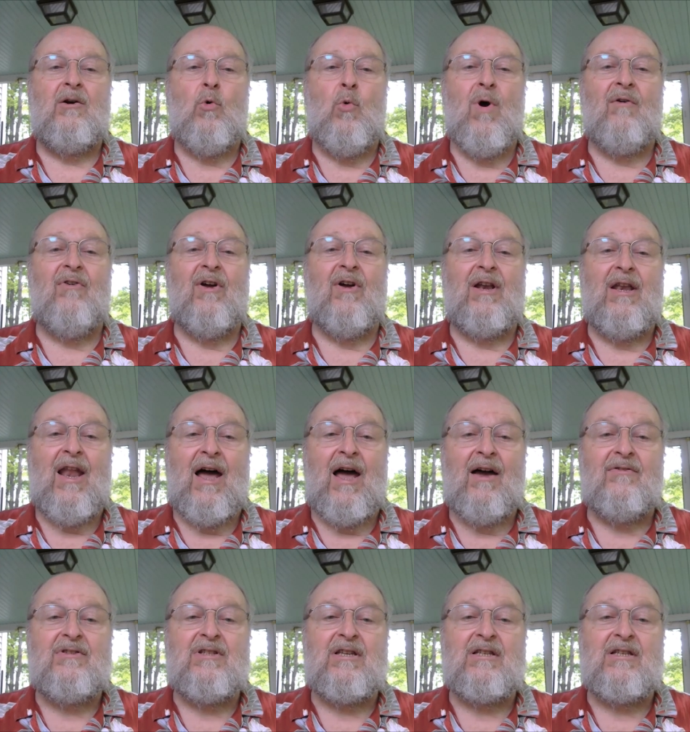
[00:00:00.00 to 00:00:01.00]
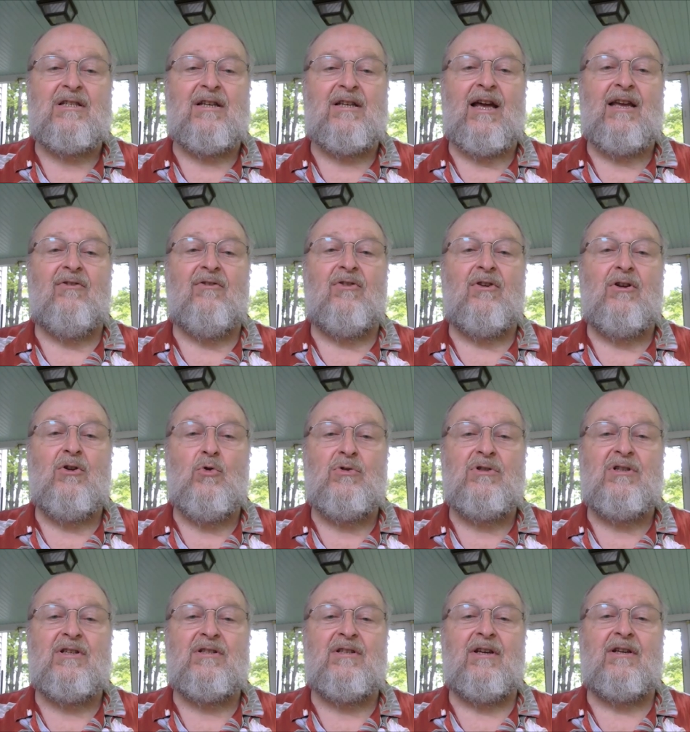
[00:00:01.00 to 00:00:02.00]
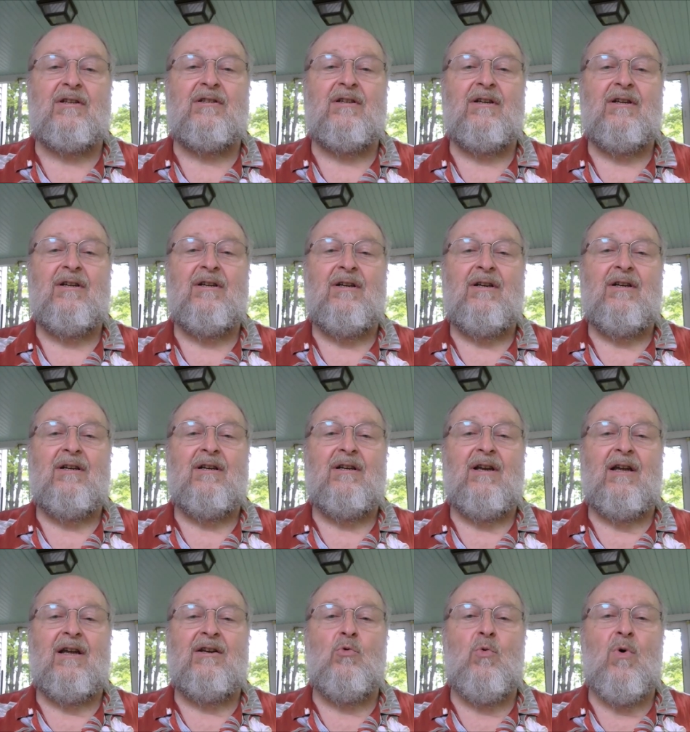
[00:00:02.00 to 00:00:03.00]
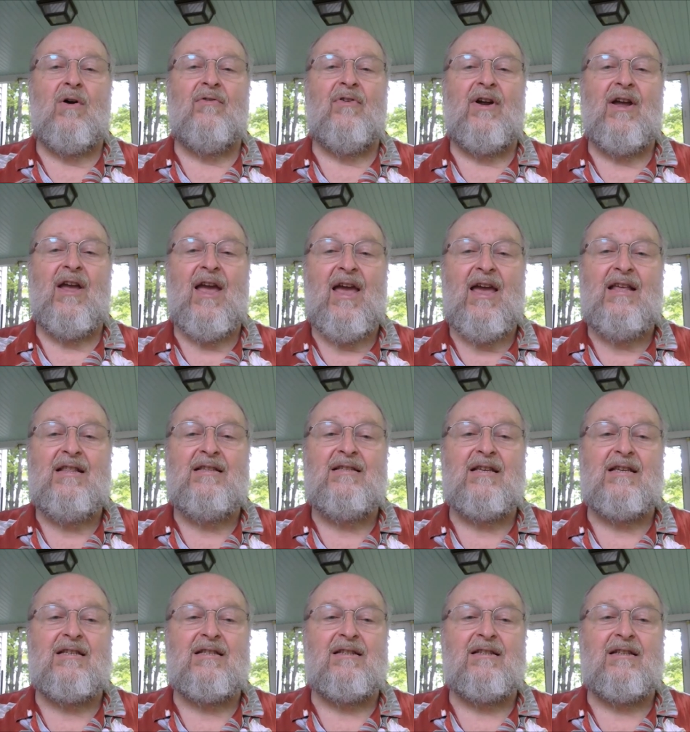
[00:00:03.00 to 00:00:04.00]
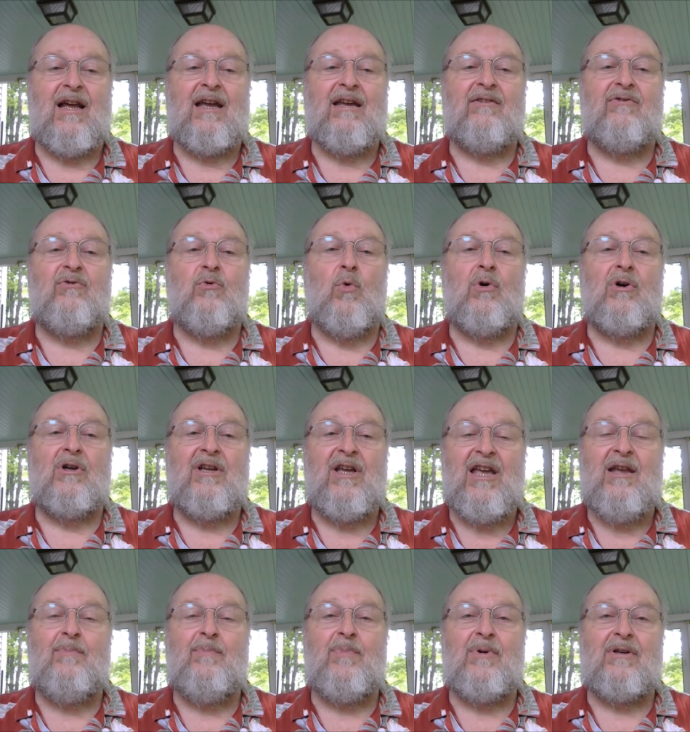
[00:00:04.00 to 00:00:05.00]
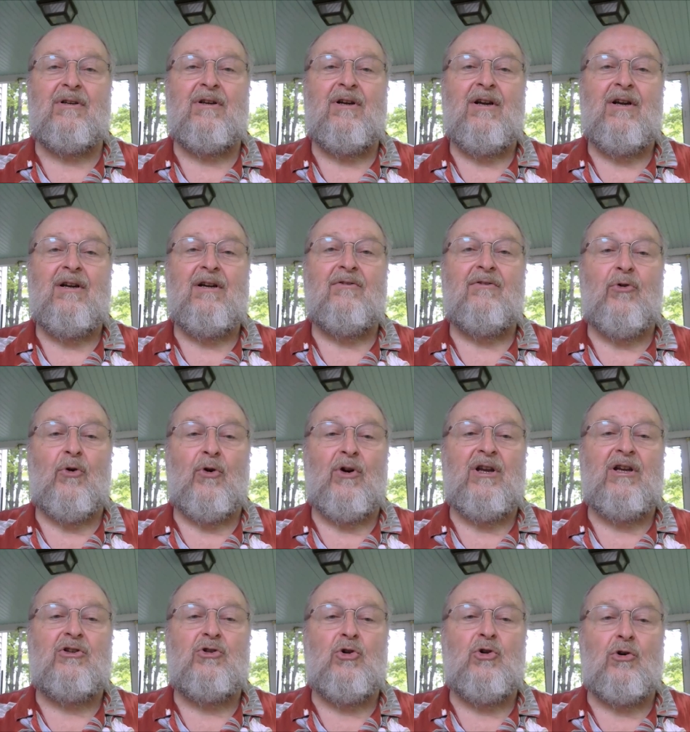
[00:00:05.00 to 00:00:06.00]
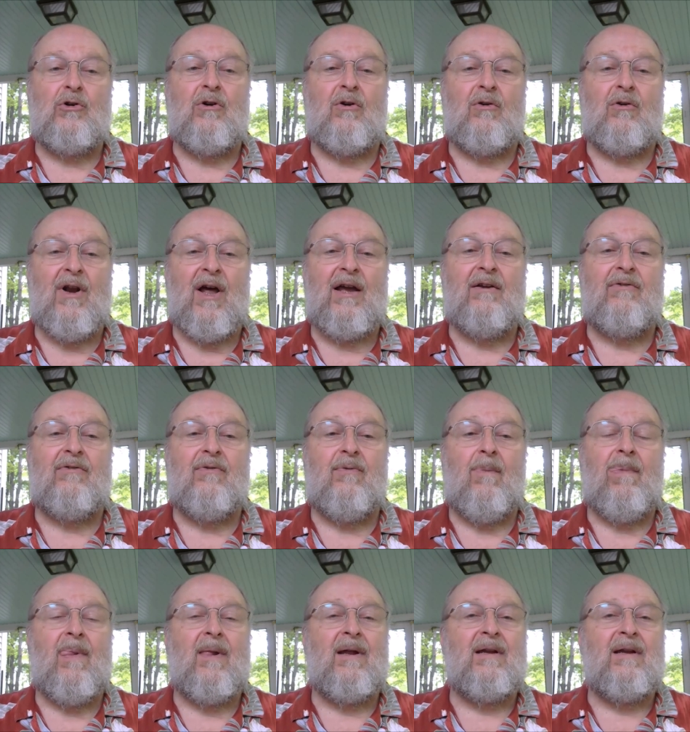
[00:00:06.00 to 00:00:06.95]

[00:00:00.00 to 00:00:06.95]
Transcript: Whoever loves his life loses it, and whoever hates his life will keep it for eternal life.